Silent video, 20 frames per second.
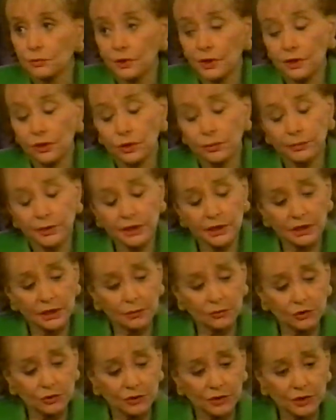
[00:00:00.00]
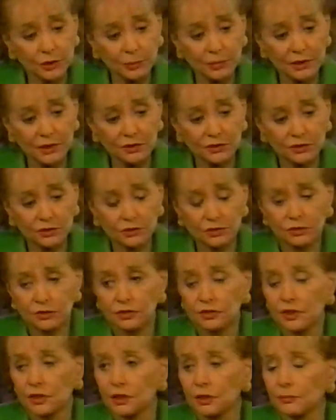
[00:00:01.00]
in Wyoming, and I'm sure other places, who
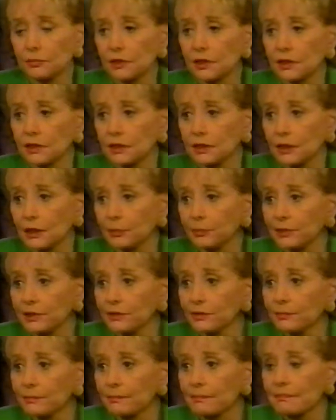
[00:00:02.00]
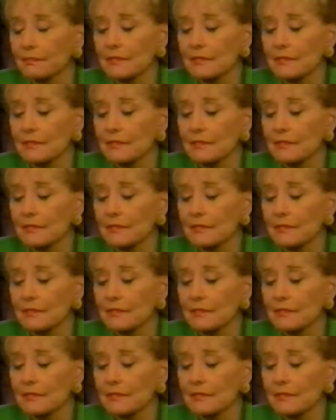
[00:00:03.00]
say, I'm glad it happened.